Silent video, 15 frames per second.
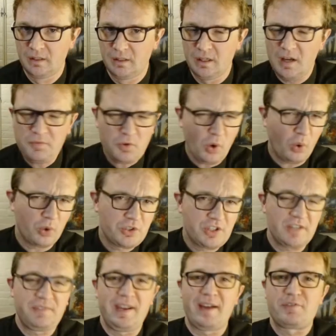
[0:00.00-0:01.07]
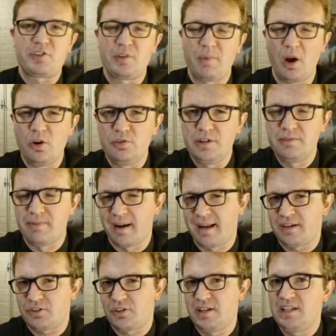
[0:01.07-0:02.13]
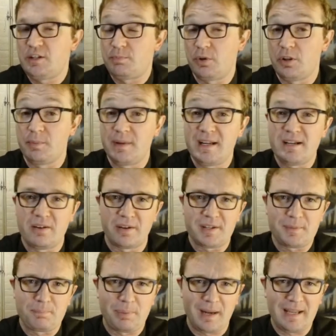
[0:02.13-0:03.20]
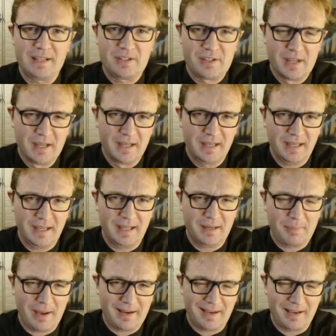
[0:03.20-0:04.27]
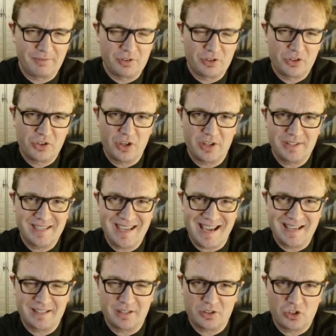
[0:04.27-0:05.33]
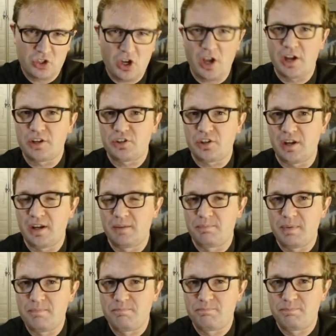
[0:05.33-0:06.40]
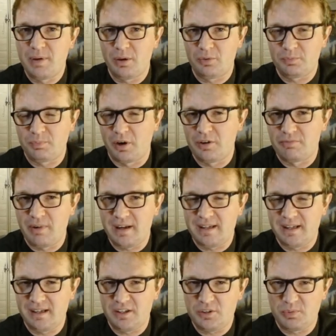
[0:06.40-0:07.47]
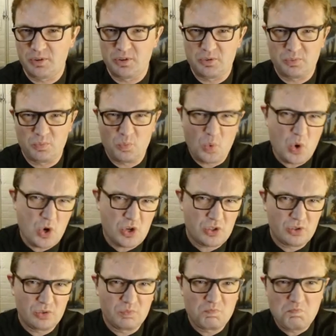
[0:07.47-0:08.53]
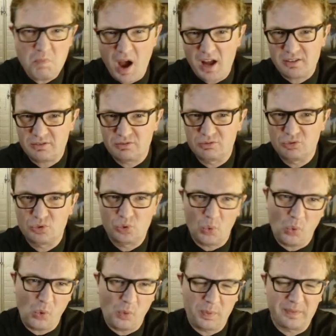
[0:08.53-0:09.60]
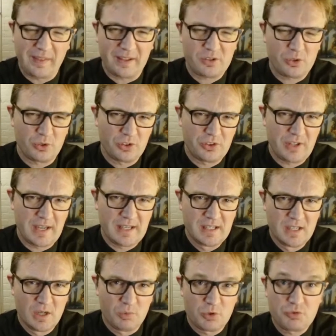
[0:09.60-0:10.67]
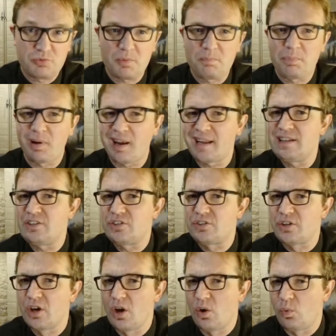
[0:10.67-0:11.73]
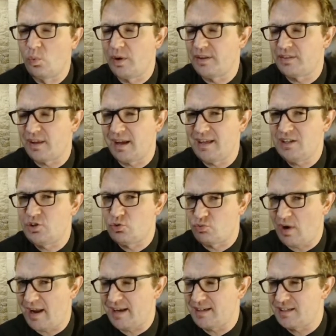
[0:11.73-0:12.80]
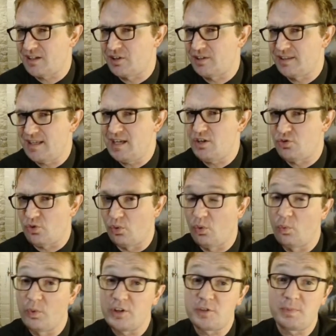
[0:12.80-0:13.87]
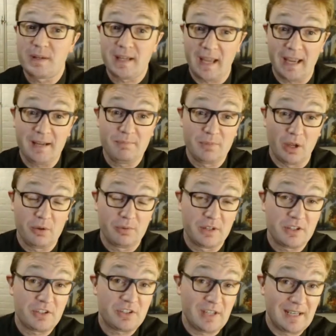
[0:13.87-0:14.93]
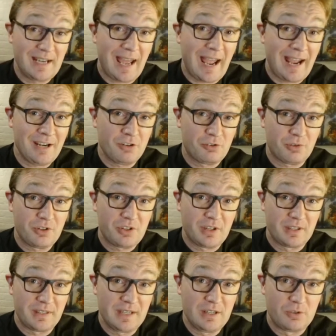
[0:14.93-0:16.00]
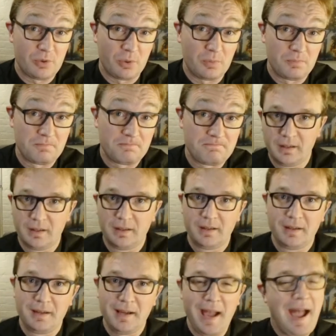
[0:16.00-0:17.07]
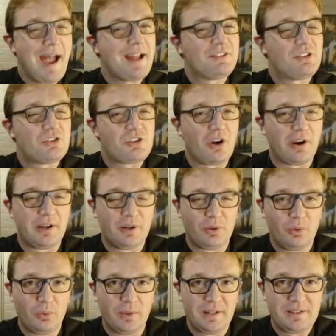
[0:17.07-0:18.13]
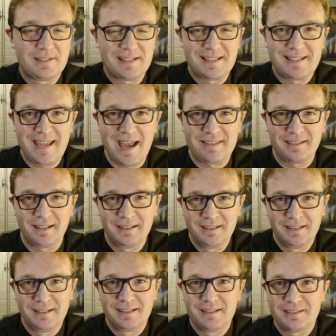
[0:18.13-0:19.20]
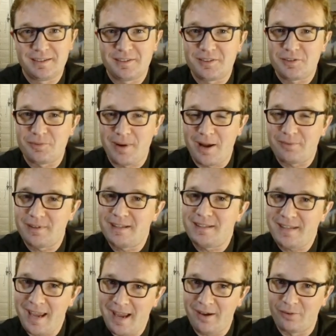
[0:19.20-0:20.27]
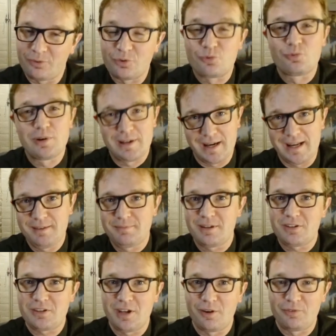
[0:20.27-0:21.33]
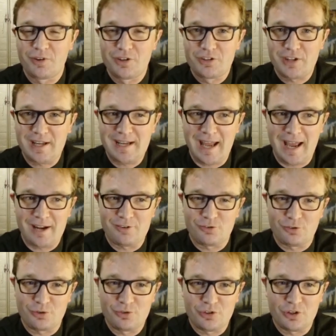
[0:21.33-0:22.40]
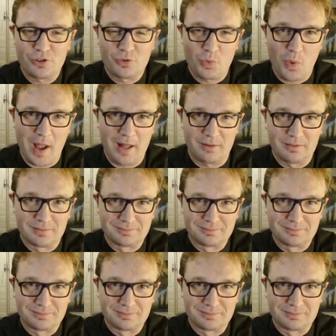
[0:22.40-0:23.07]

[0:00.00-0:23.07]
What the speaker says: Of course, if you have some holy relics, you need to put them in a nice place. In about 1138, the church that had been built by Regulus, which is wood and mud and daub and that sort of thing, was replaced with a grand cathedral, which became known as St. Andrew's Cathedral. And to tie it all in together, the surrounding town renamed itself St. Andrews as well.